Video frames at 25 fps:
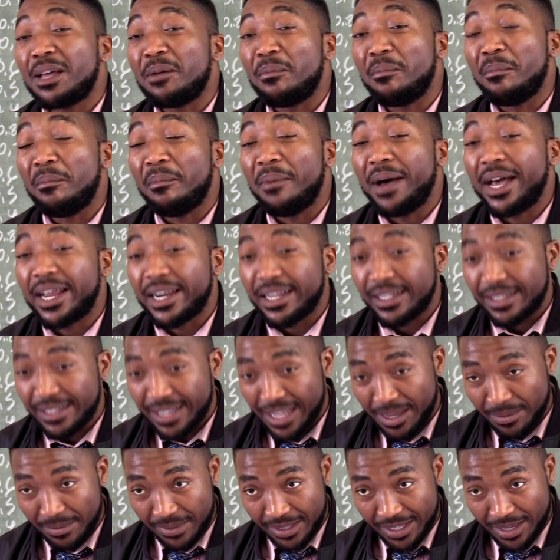
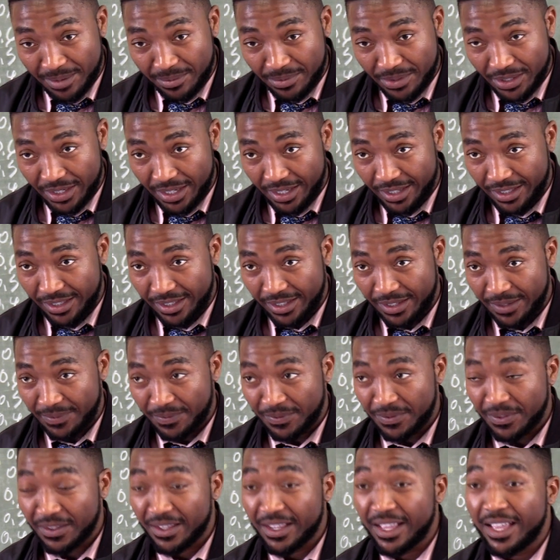maritime subjects
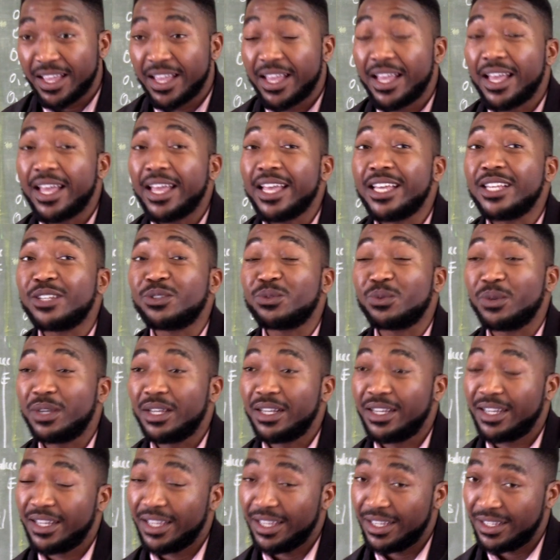as
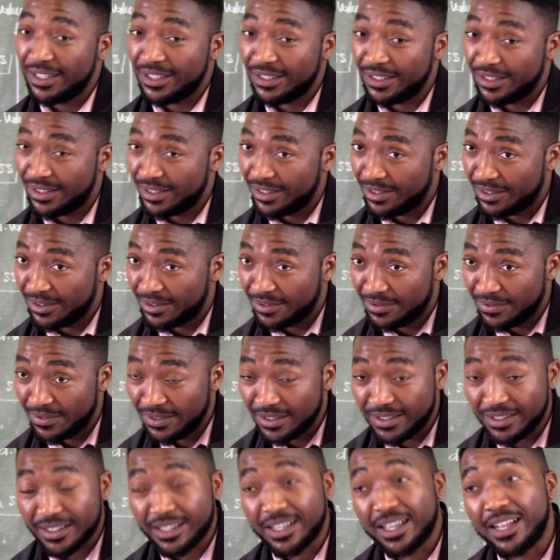well as
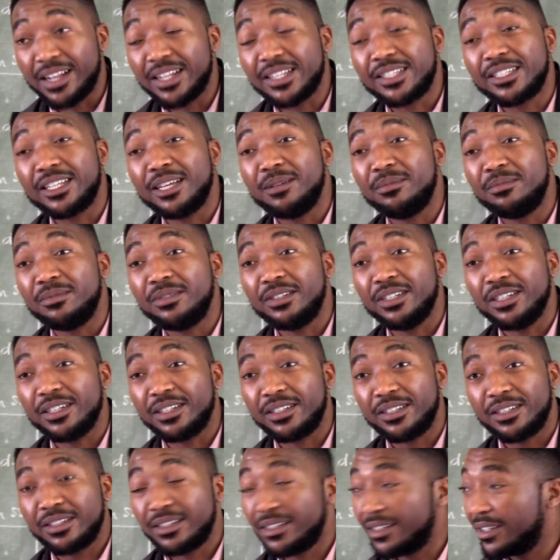physical
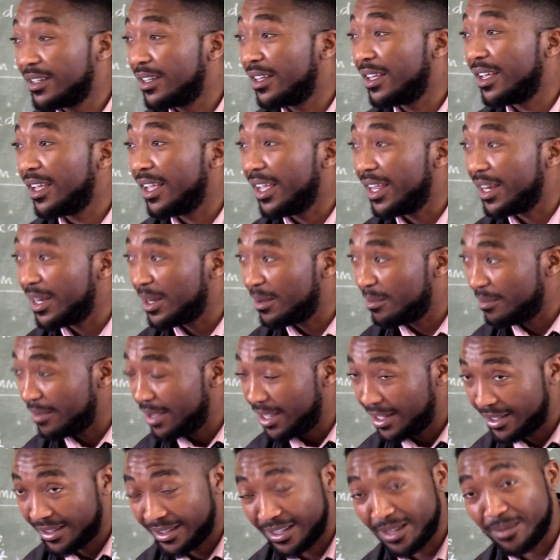subjects and
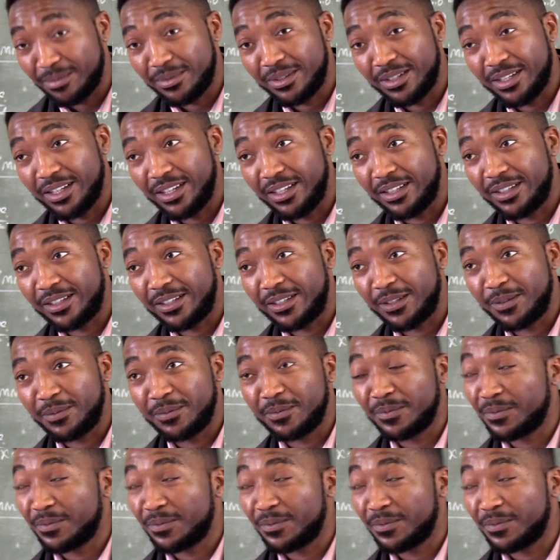math subjects.